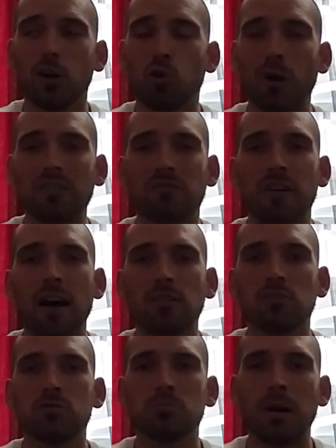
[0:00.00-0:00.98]
great
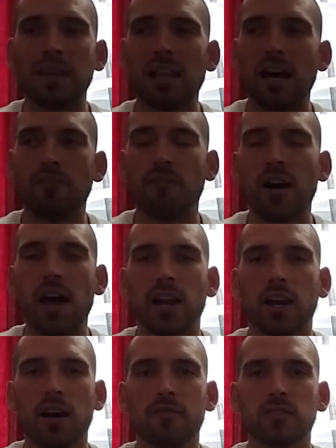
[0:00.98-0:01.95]
value to my life if I had
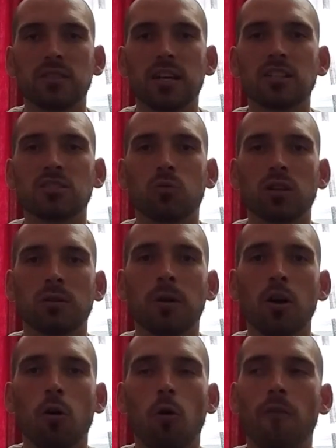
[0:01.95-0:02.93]
a conversation with them
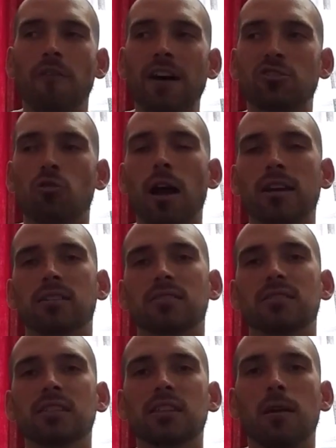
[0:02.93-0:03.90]
or if I tried to
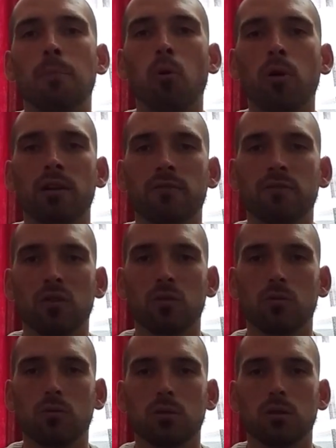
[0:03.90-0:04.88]
see their point of
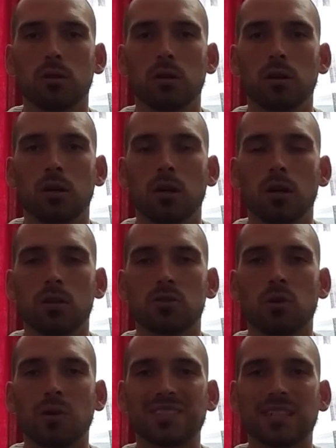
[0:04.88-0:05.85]
view.
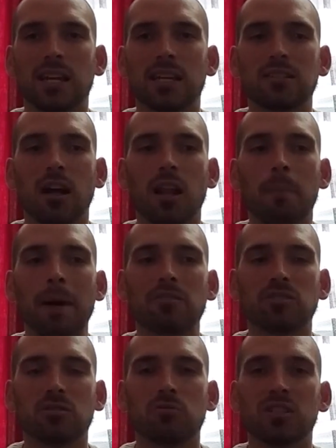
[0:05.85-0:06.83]
So once again, it's all
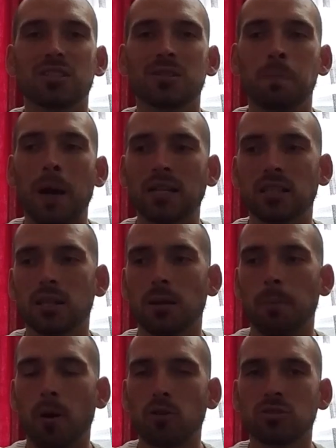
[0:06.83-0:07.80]
about just respecting
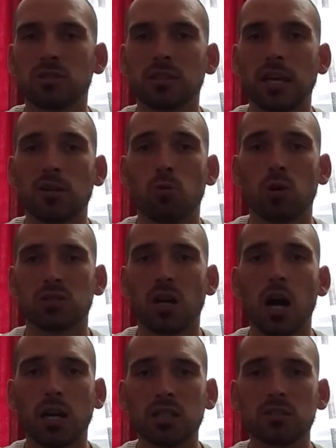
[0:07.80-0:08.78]
the person that you are
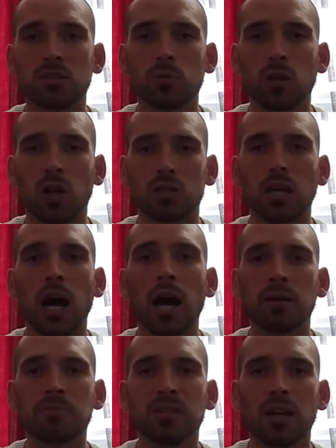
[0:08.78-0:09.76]
talking to at all
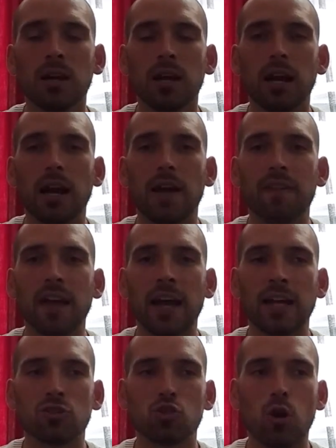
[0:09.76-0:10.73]
times and
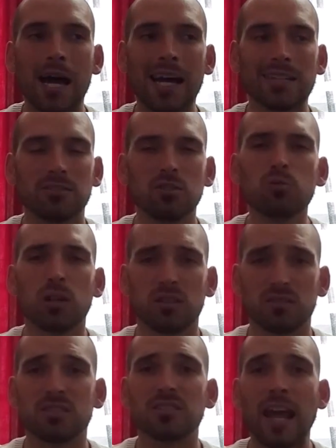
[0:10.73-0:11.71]
then trying to
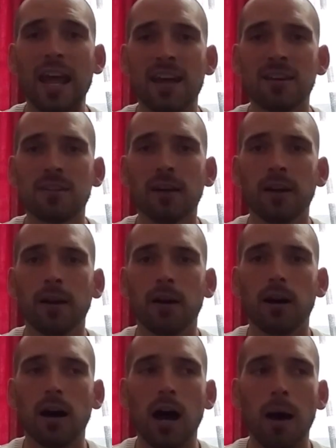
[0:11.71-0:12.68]
understand,
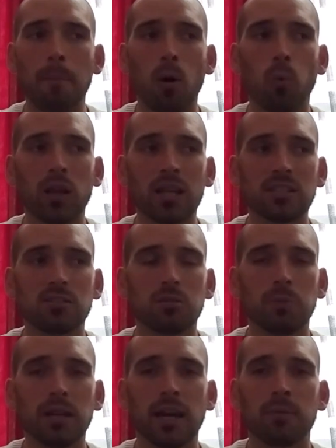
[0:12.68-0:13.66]
but willing
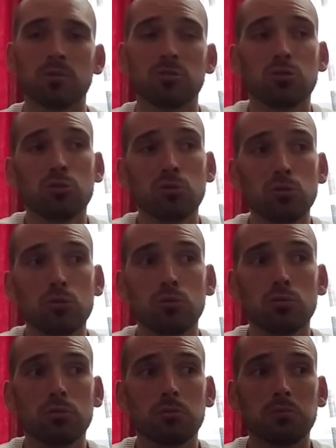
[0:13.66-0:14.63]
to be able
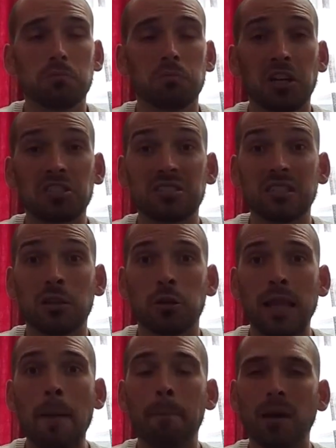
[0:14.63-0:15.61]
to consider
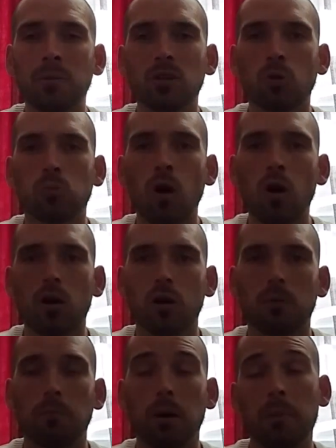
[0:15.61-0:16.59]
that maybe you're wrong,
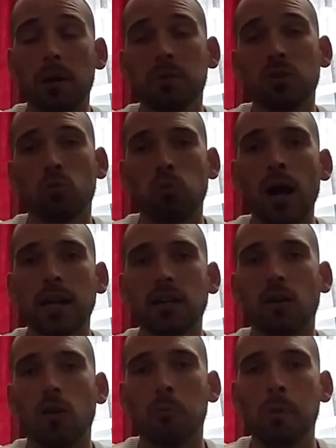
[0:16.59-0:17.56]
but maybe you're
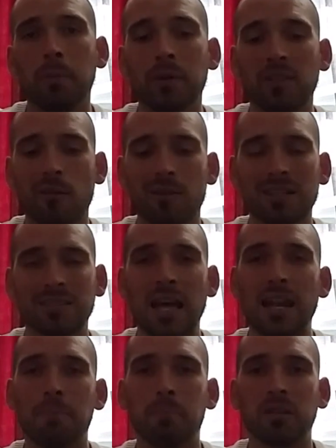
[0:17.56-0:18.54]
right, or maybe there is
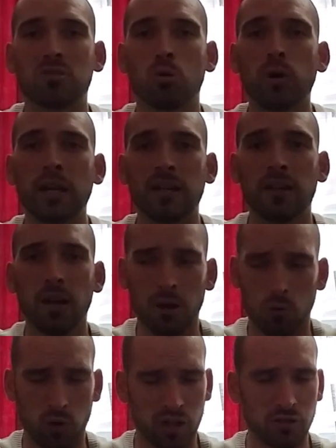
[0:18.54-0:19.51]
that in between
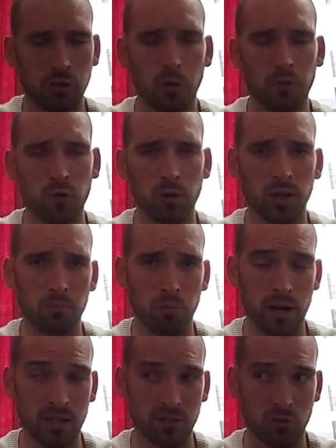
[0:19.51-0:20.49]
where the two of you can
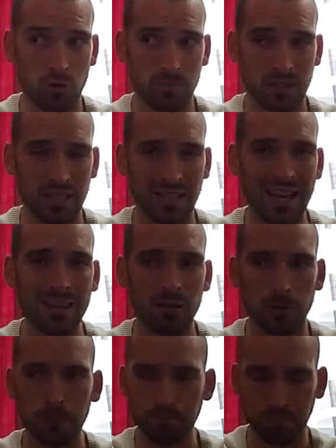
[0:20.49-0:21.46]
brainstorm
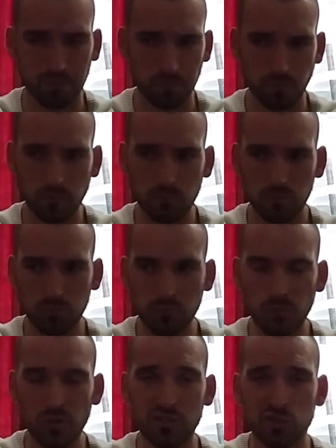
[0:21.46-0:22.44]
together
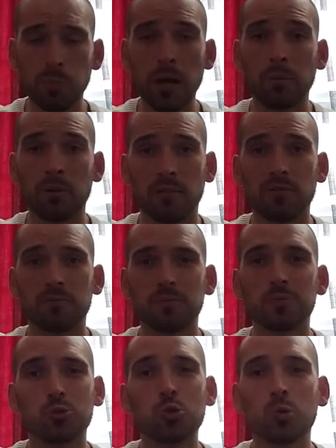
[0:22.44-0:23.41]
to be able to
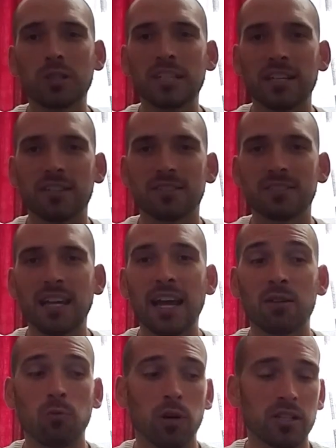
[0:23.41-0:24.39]
truly
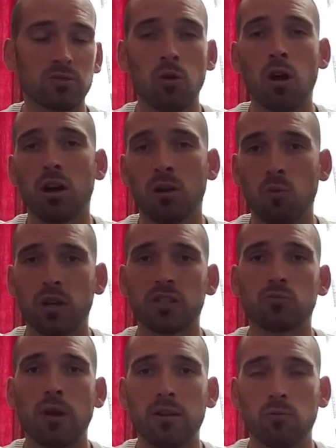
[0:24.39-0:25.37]
understand what is wrong and what
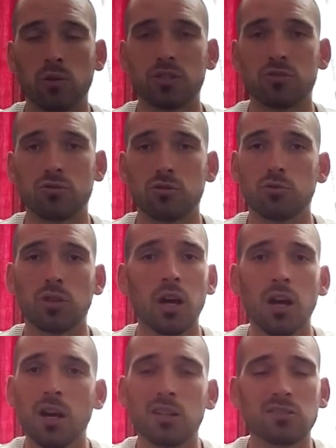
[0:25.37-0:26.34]
is right and what is
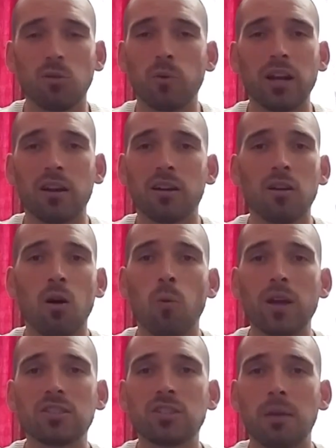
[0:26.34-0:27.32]
truth. So we are in no
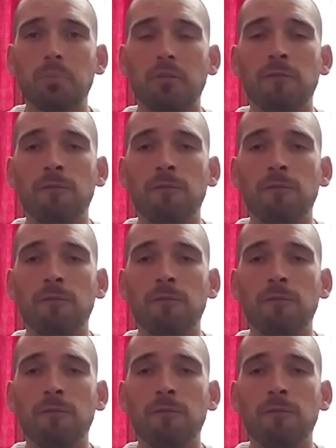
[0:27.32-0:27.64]
way, shape, or